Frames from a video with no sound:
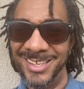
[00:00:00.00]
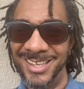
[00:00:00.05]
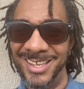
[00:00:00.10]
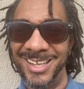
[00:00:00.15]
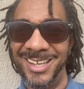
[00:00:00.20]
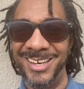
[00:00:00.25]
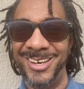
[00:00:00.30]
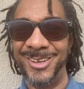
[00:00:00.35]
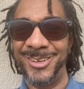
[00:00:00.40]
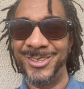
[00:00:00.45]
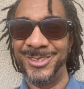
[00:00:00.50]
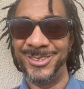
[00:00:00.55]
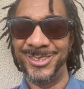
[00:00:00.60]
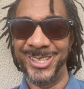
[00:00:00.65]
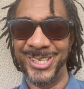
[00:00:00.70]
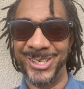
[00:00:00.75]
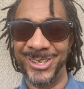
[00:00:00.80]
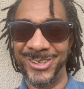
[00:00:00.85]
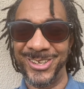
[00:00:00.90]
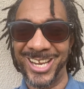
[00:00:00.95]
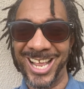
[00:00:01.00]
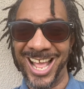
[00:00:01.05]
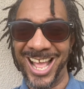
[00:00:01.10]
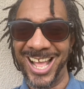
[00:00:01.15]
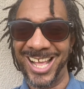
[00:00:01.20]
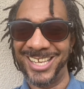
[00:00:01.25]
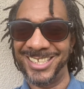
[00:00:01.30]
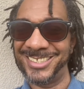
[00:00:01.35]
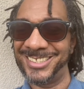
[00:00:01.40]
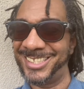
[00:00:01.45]
I know you Leo
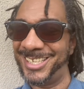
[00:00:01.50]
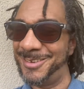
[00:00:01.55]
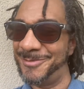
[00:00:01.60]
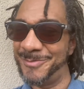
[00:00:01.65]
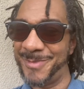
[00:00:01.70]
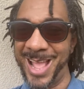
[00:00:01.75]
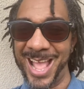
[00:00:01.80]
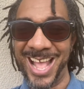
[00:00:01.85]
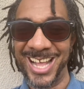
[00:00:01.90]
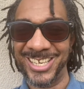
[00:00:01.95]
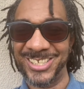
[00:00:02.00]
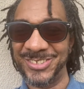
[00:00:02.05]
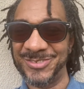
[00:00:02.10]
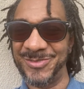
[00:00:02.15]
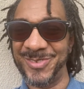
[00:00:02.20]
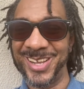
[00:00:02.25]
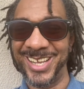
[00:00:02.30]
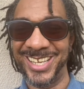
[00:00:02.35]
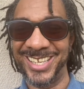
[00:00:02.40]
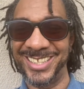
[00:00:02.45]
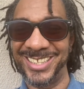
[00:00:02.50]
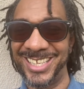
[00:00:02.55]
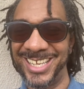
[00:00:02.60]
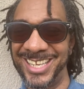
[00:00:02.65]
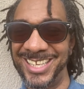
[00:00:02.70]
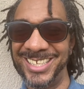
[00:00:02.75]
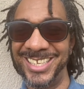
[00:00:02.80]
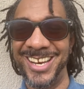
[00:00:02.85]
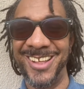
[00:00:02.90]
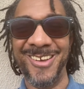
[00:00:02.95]
guys, they're max, man.
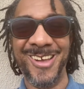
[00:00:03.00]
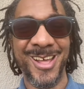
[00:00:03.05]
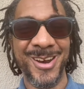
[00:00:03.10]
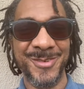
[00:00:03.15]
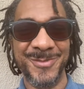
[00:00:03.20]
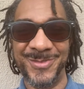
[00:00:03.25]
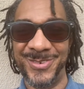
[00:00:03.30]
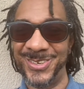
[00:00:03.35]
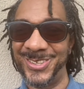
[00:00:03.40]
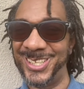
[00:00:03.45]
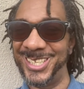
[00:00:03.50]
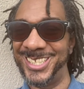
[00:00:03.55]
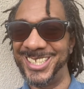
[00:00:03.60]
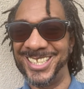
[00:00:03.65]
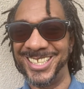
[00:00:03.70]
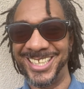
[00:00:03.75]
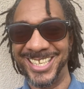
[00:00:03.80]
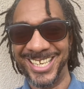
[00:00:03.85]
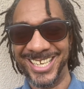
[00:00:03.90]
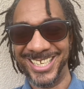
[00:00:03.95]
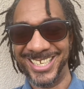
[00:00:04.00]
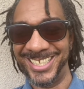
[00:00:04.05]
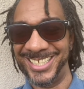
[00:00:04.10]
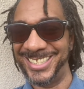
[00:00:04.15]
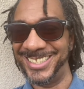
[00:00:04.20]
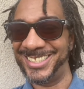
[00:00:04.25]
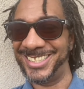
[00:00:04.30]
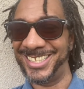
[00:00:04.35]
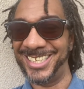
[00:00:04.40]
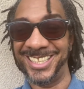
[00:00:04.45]
They know how to pull in the
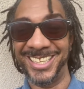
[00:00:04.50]
ladies, and the